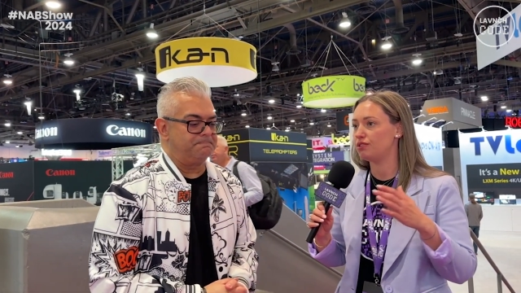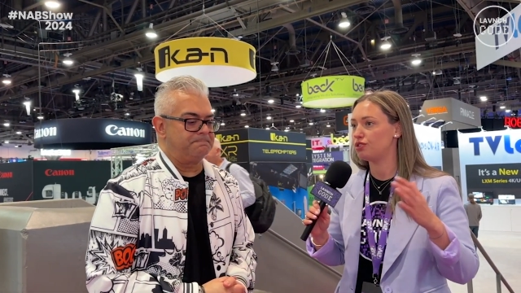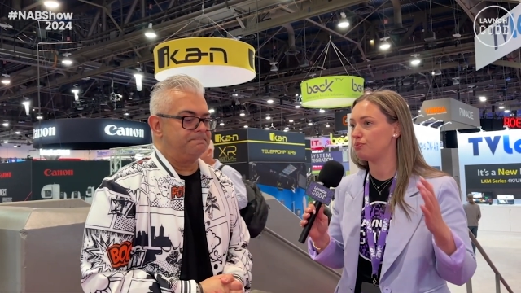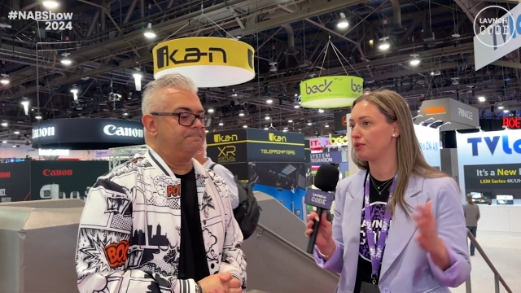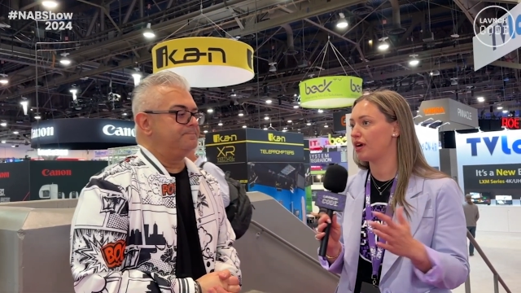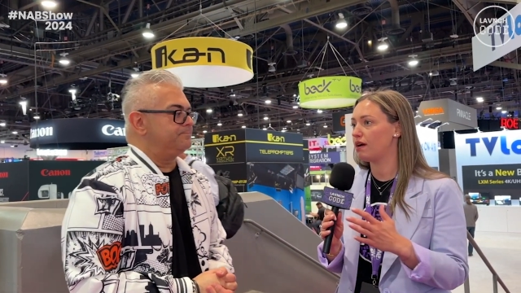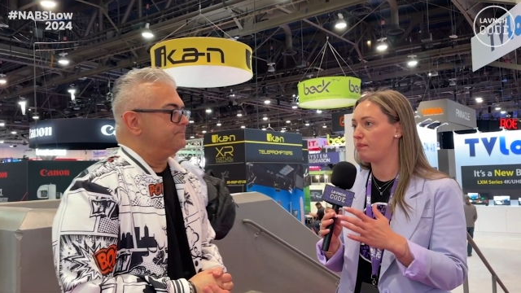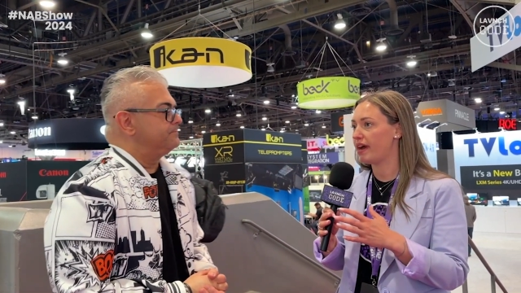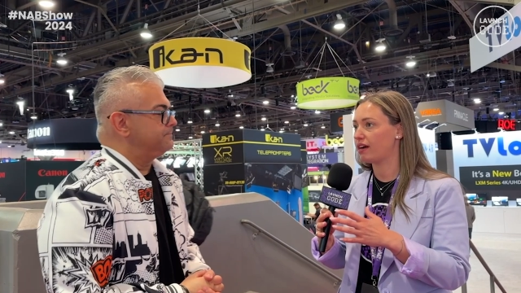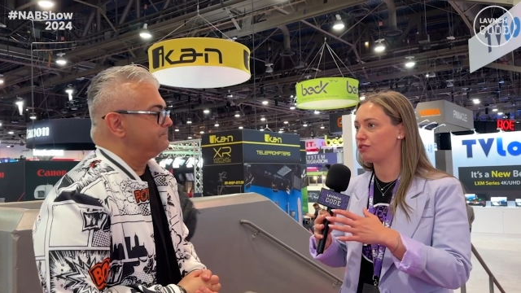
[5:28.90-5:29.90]
Speaker 1: super
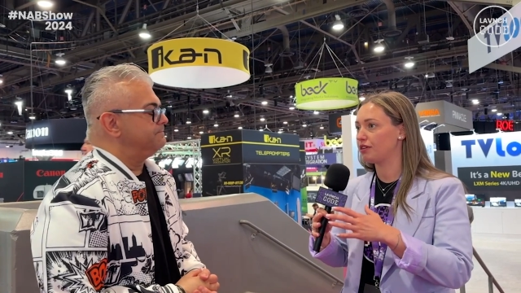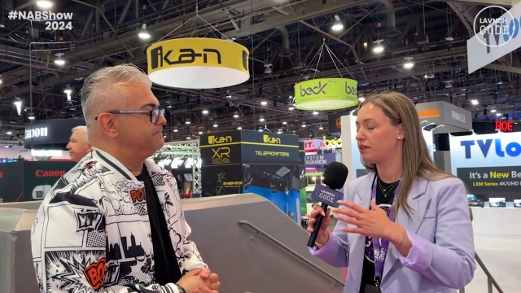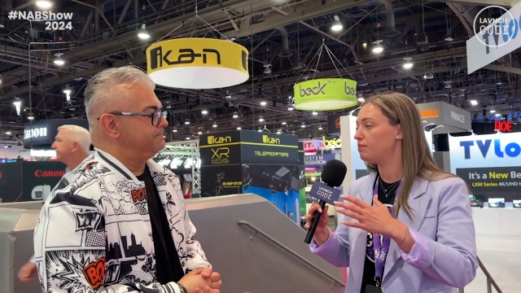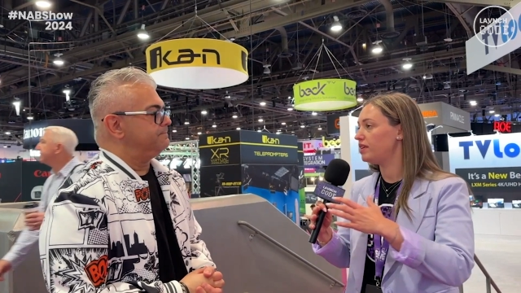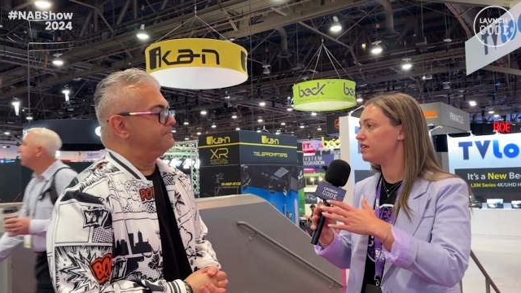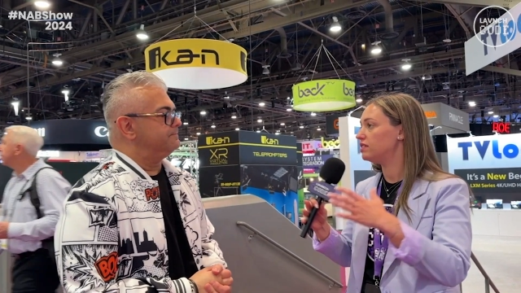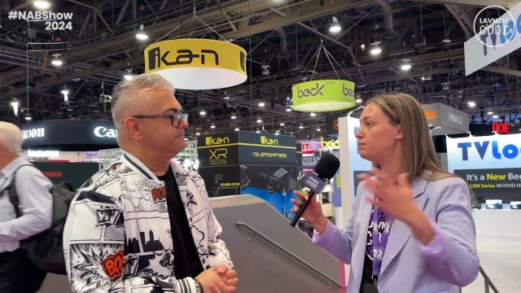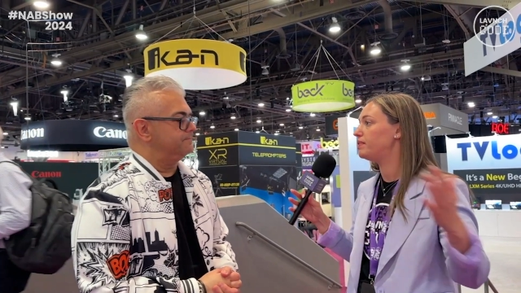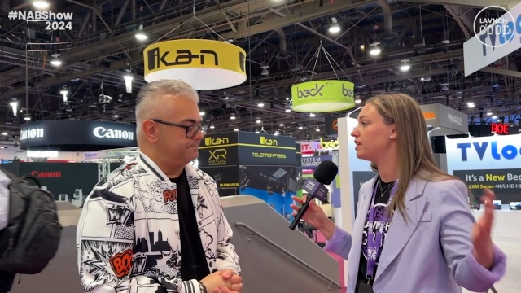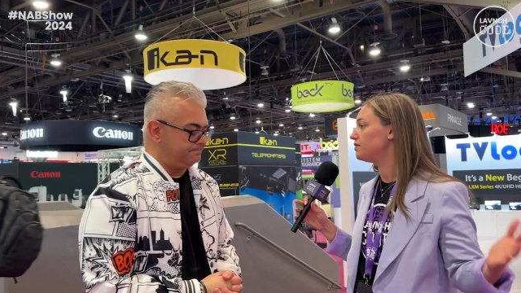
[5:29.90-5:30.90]
compact or it can be as
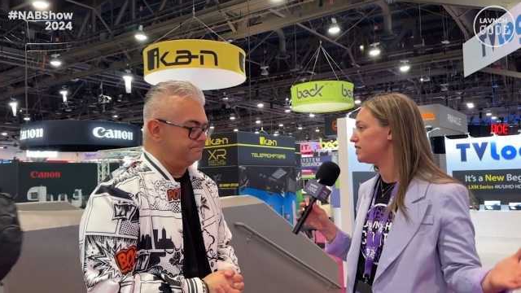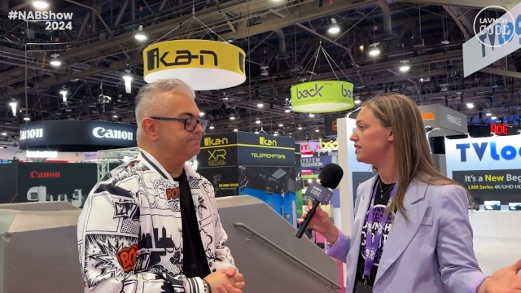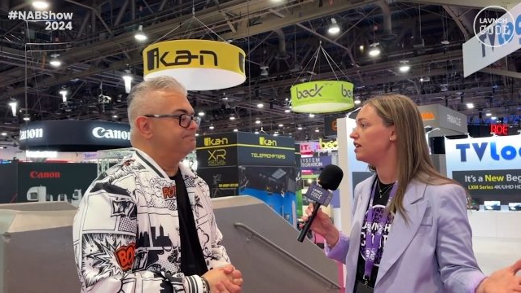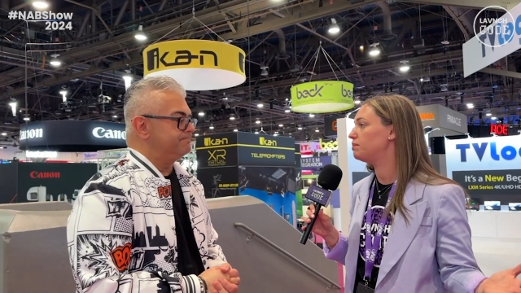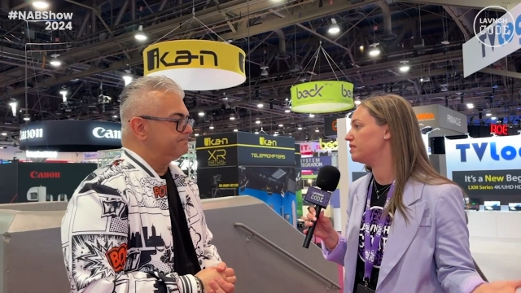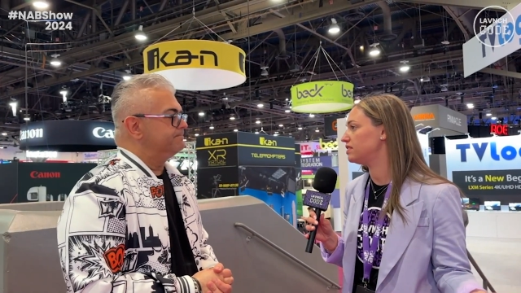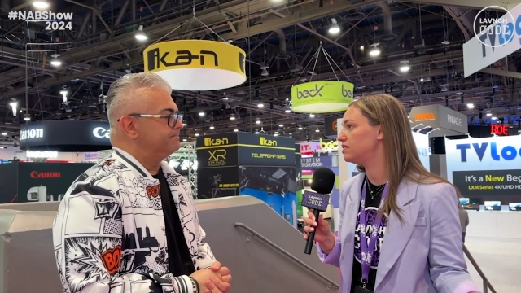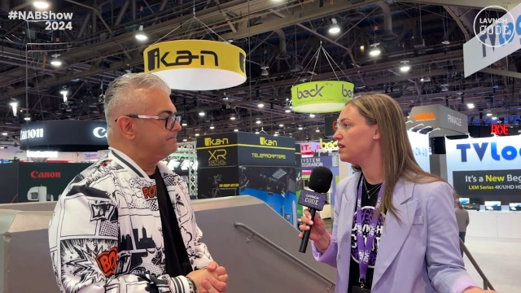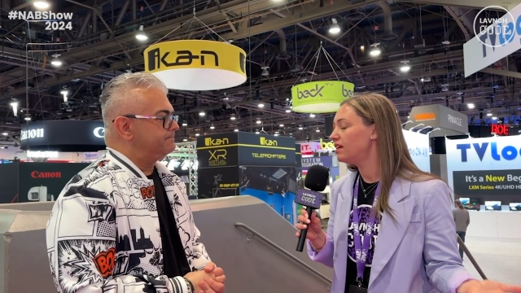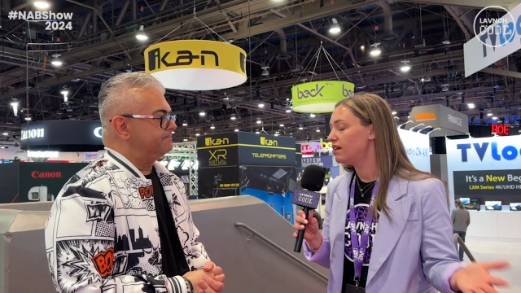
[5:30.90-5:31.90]
big of a setup as
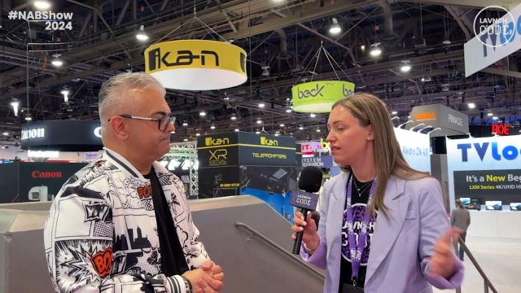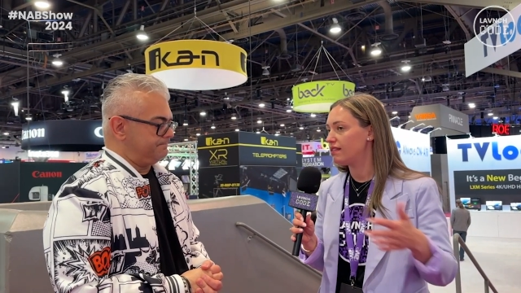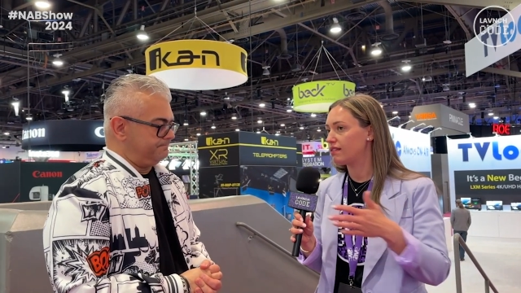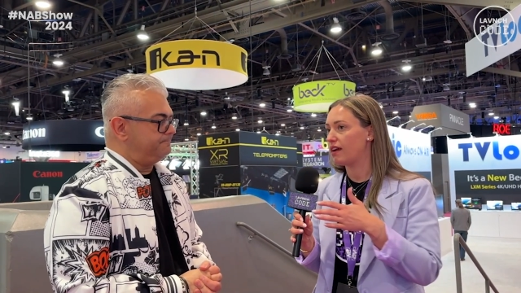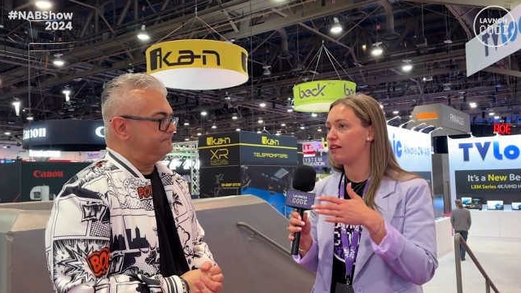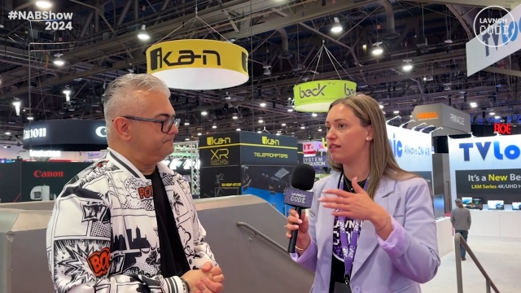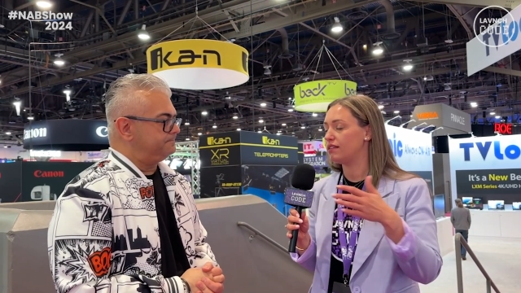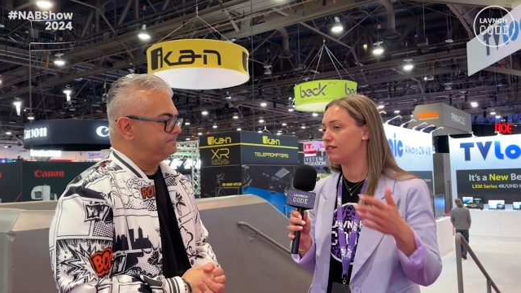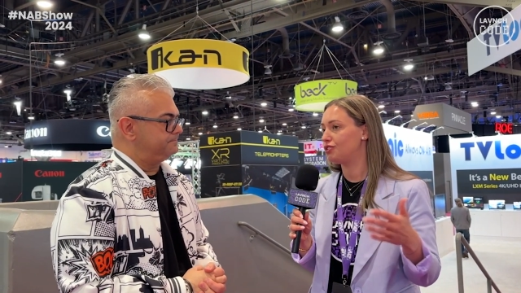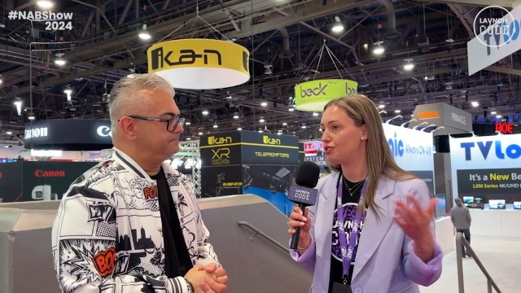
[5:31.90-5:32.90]
mm -hmm. kind of
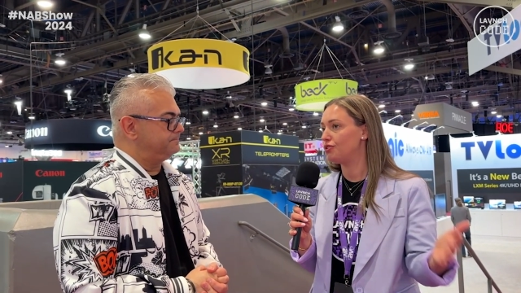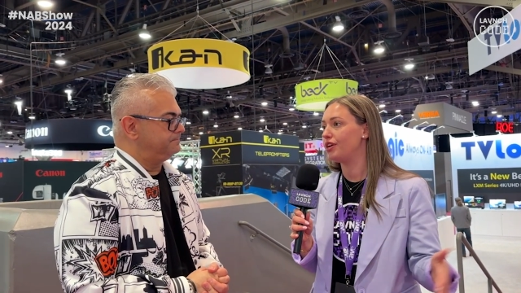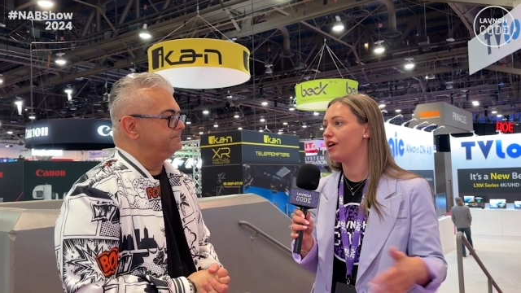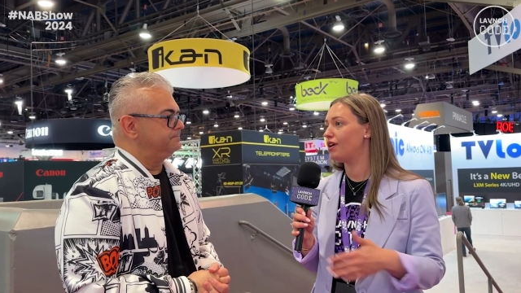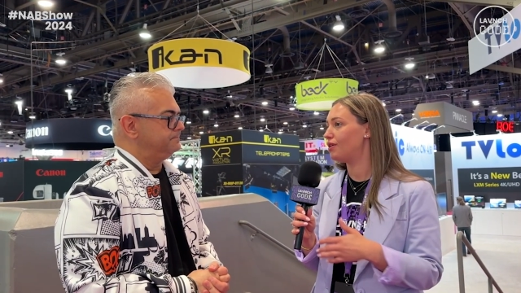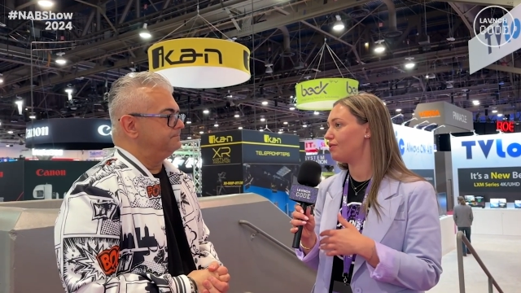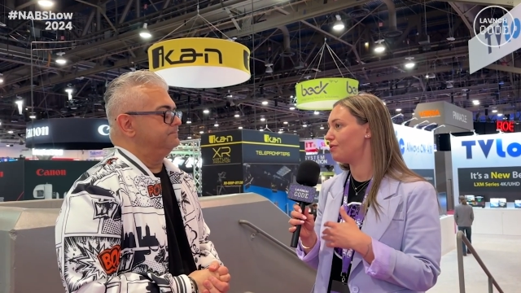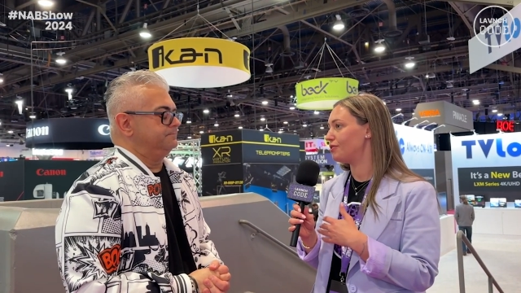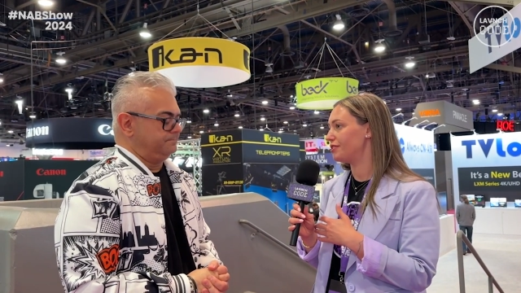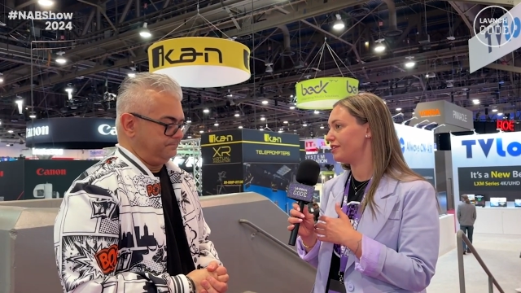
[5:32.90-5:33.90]
the studio
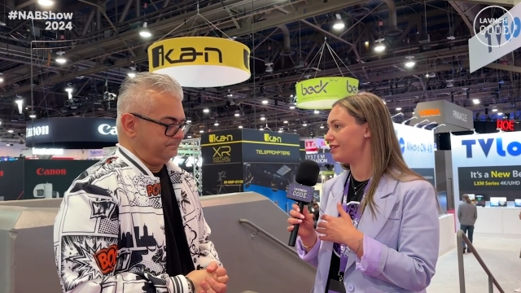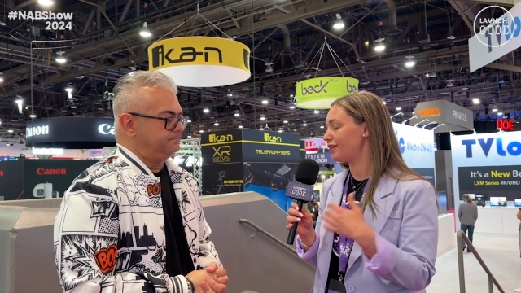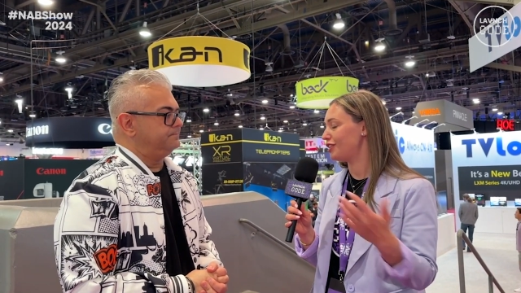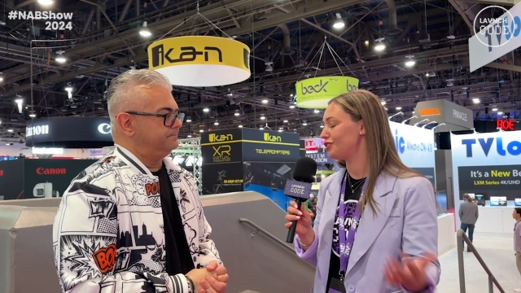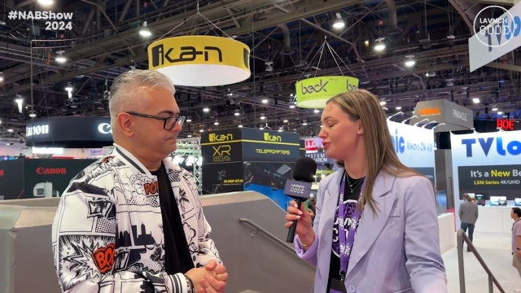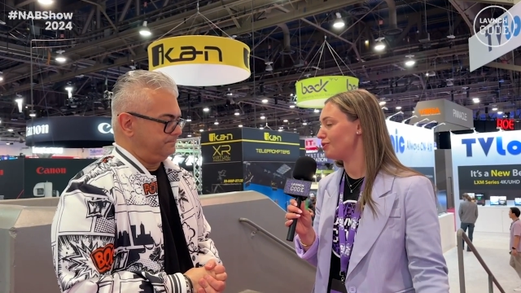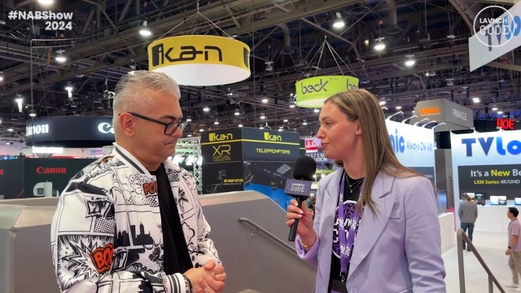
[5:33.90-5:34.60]
or the customer